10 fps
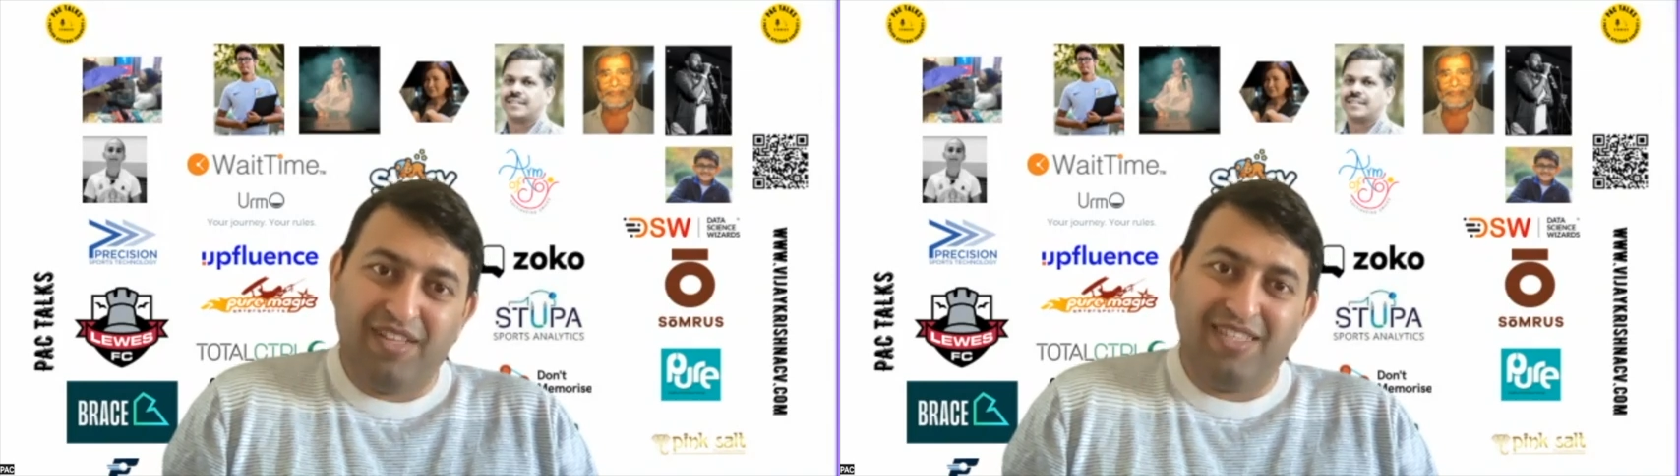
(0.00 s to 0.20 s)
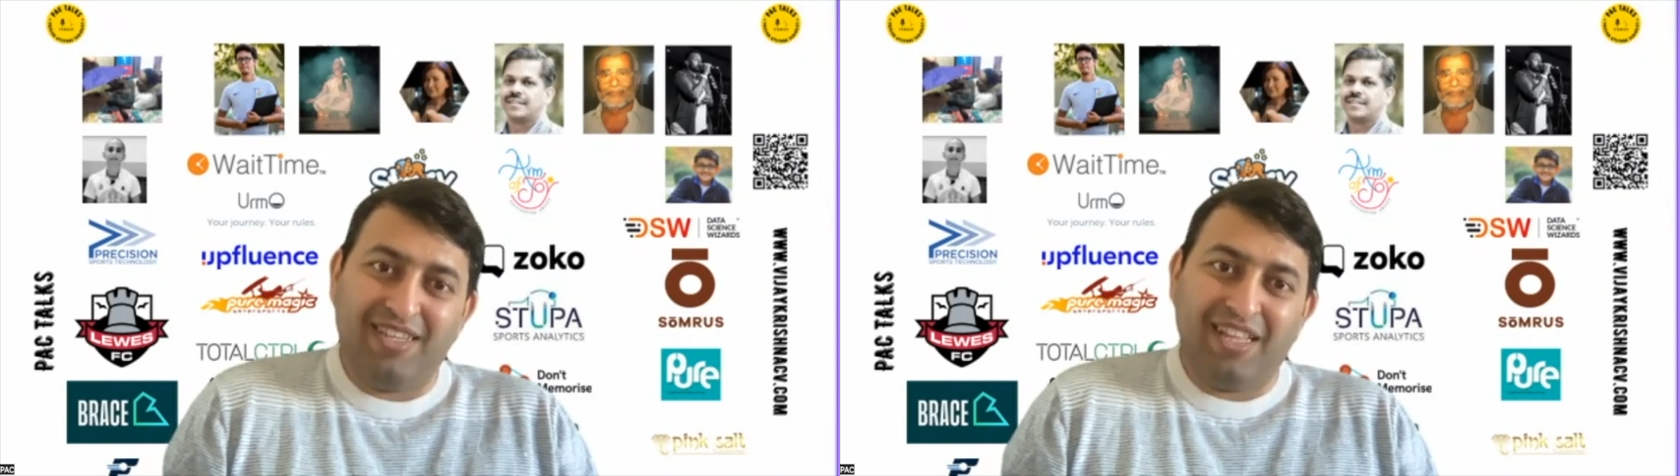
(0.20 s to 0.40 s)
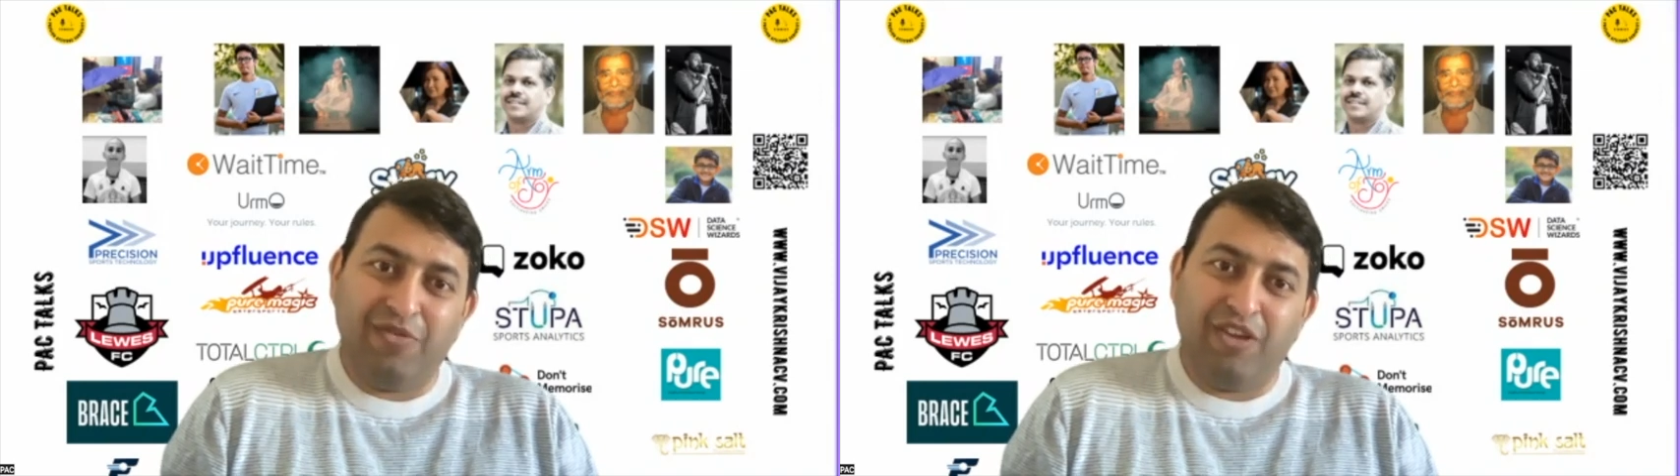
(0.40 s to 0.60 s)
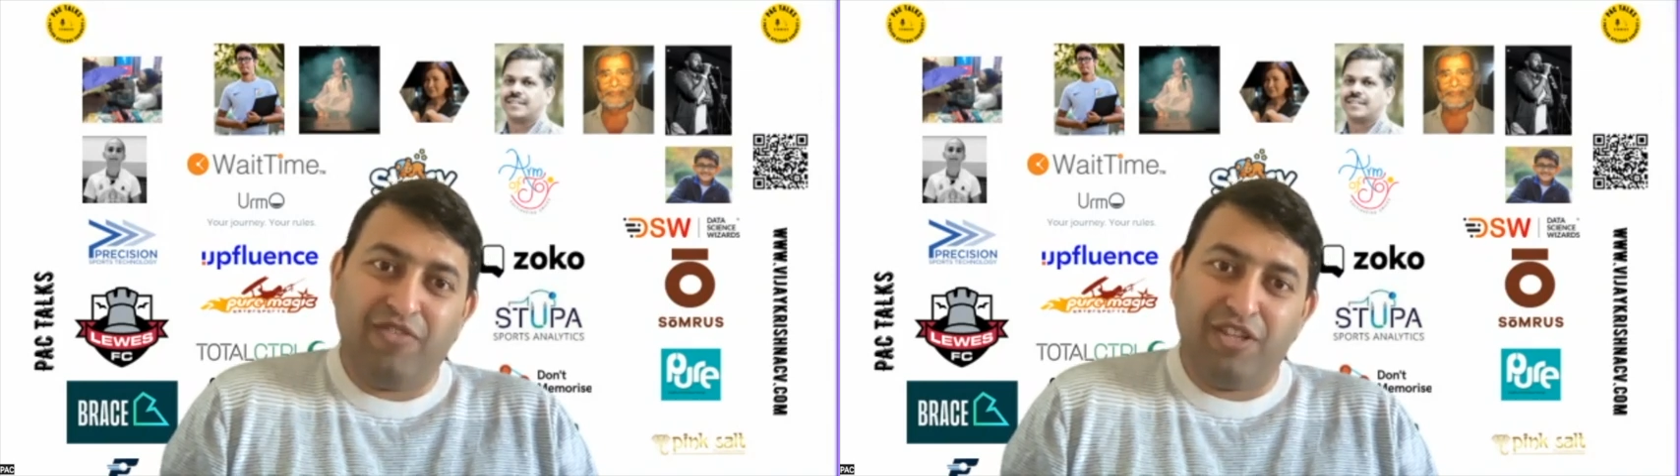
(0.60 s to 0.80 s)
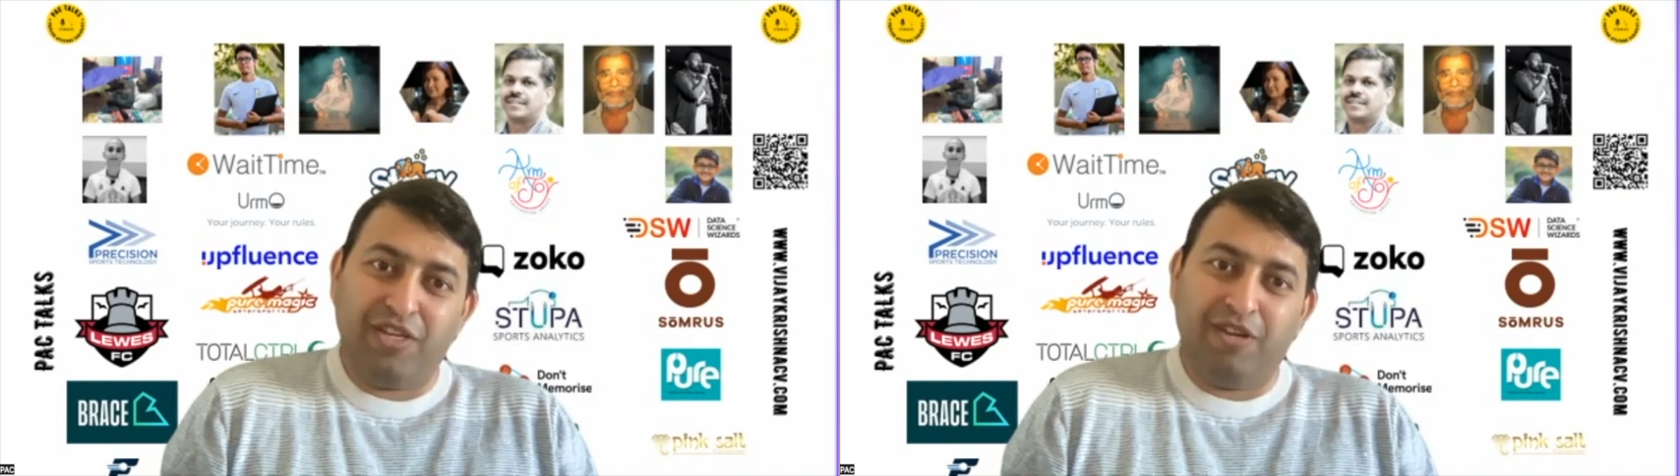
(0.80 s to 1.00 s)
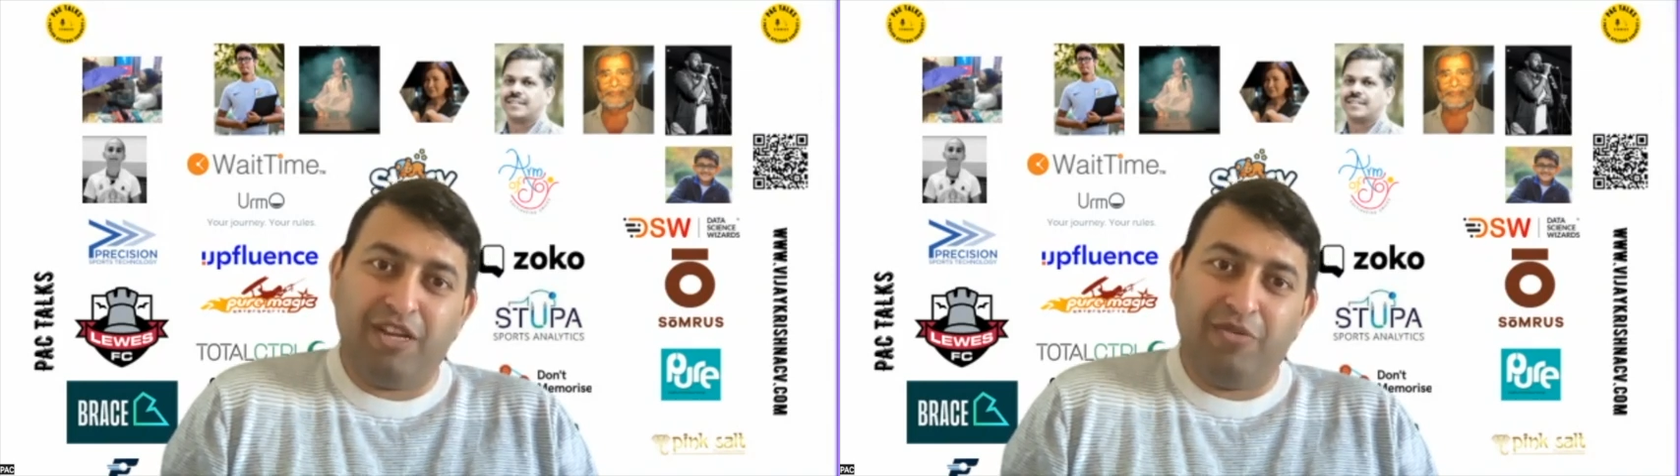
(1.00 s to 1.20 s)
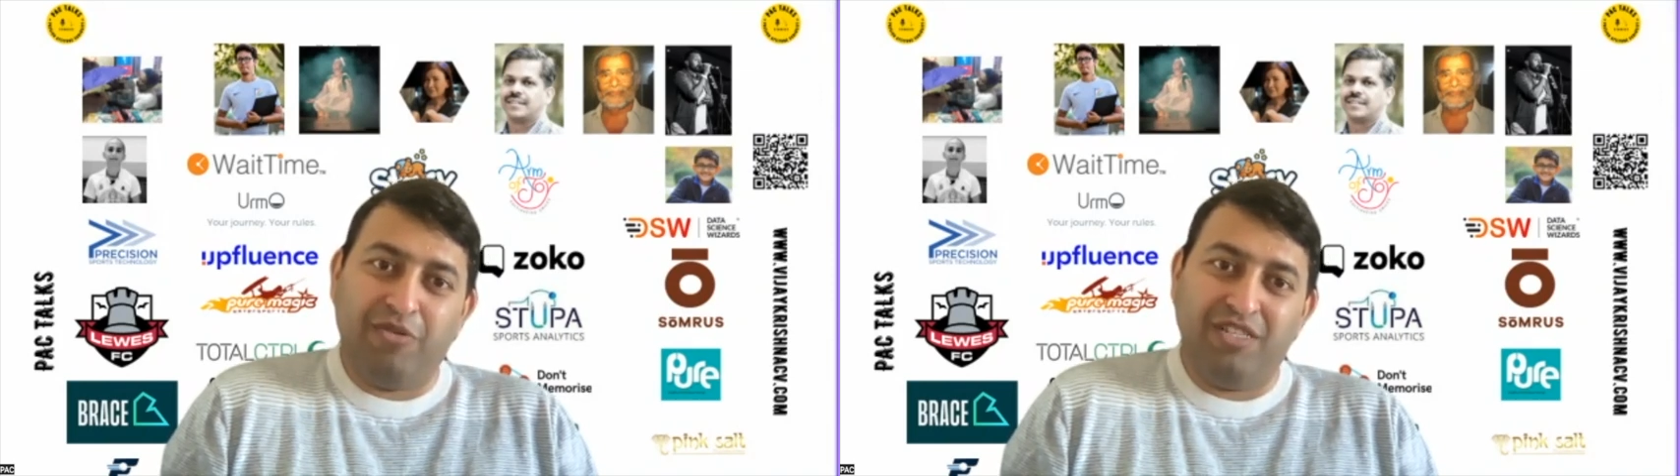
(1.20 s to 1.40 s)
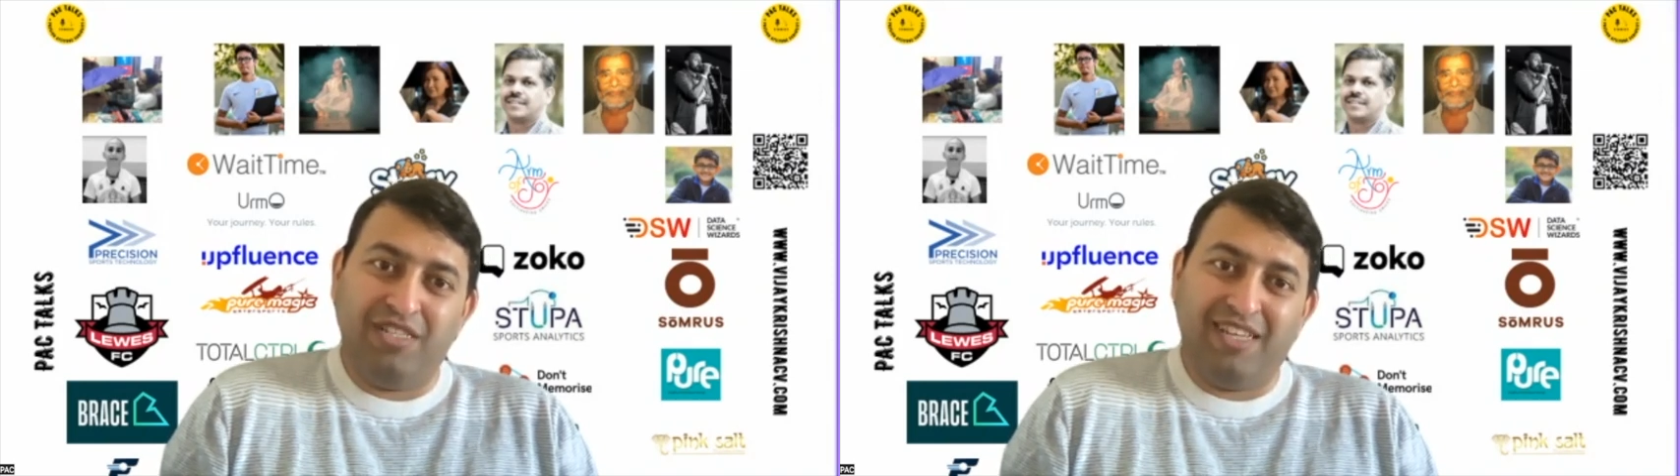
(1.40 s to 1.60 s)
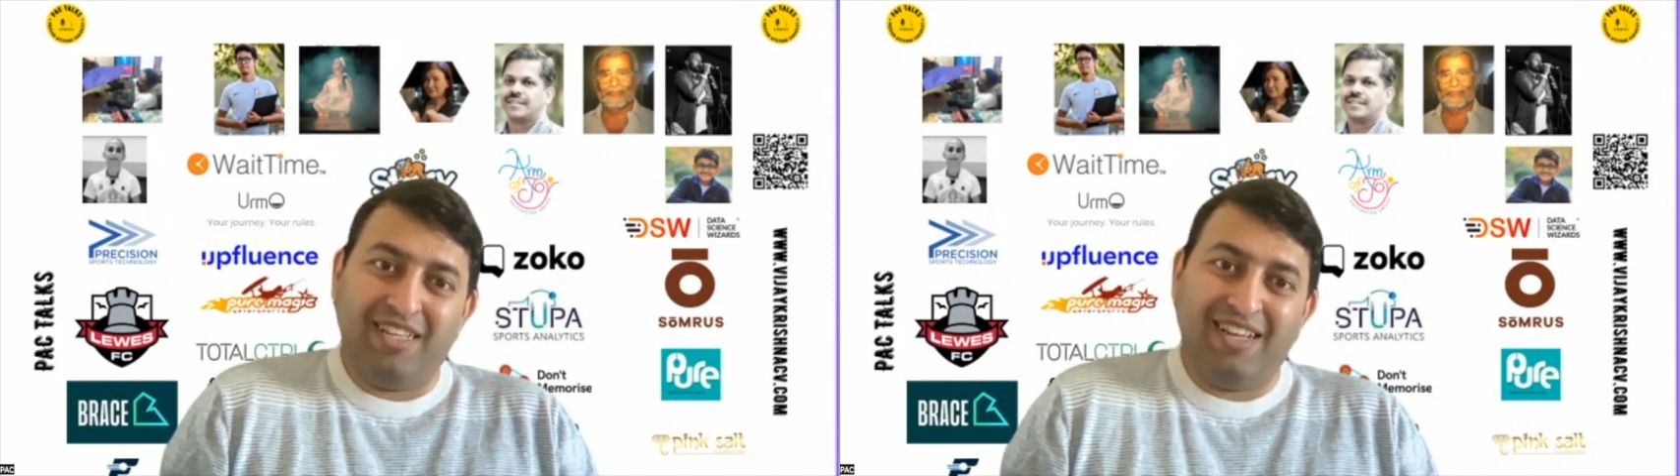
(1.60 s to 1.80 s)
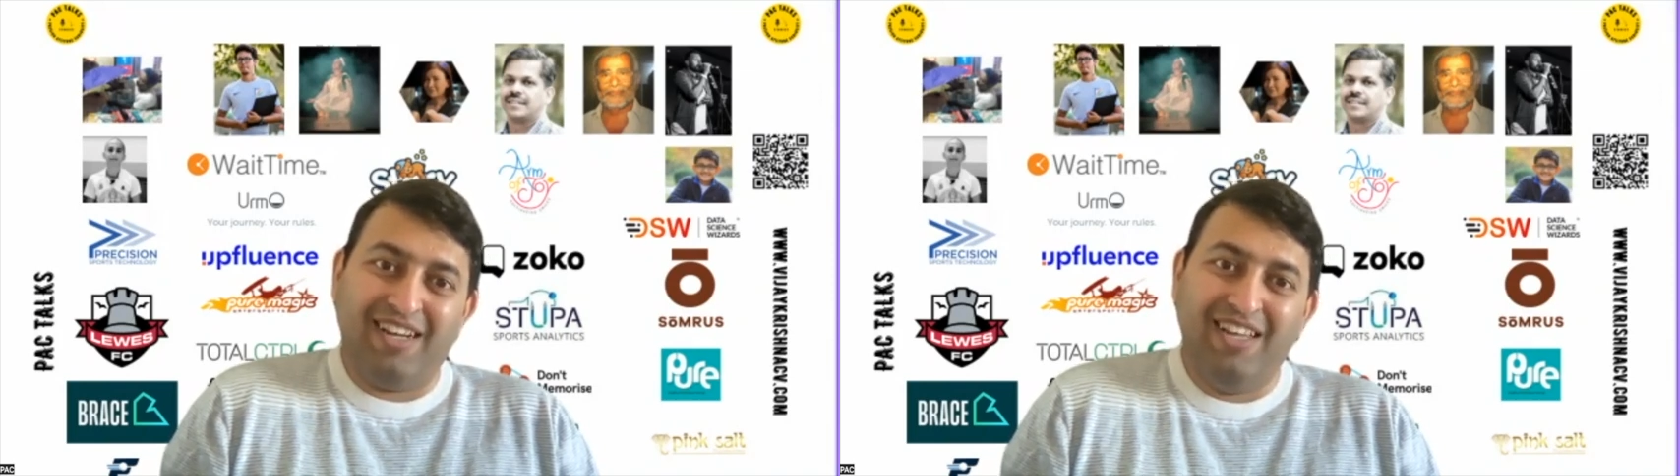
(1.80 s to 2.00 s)
this another way of customer acquisition saying
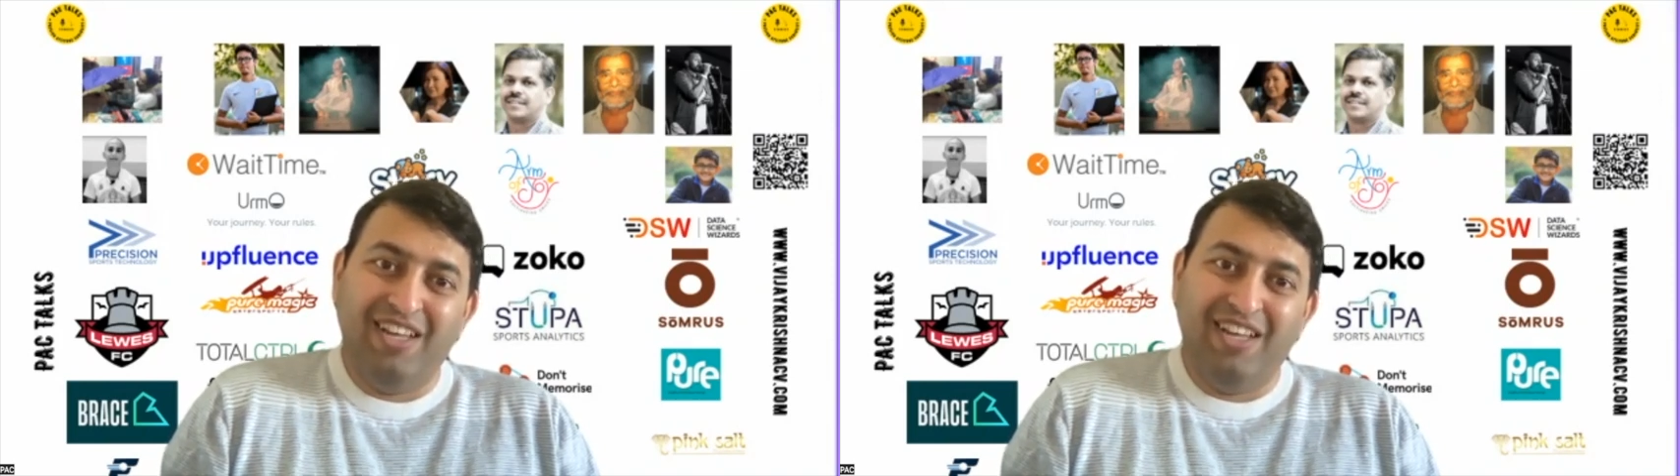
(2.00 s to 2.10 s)
that